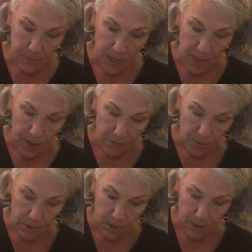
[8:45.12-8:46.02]

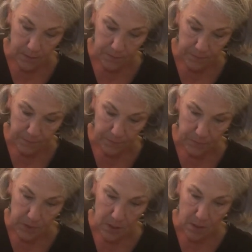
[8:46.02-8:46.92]
out
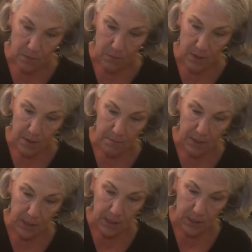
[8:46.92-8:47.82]
without
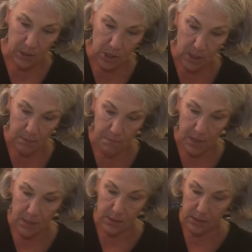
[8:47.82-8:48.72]
making a giant
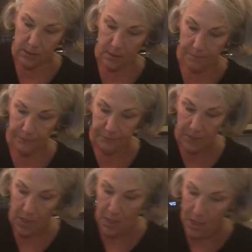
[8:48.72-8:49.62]
mess.
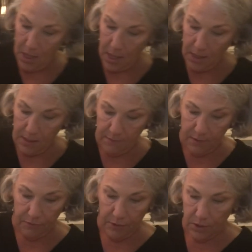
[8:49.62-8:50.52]
And even
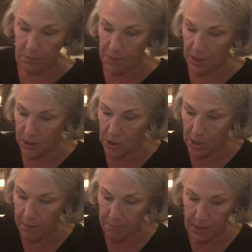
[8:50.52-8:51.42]
if we do make a
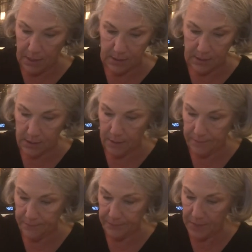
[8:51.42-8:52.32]
giant mess,
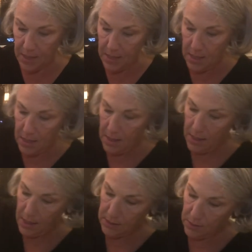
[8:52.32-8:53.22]

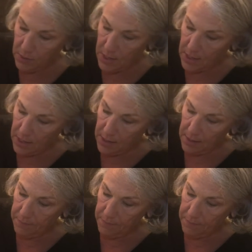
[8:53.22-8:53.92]
that's okay.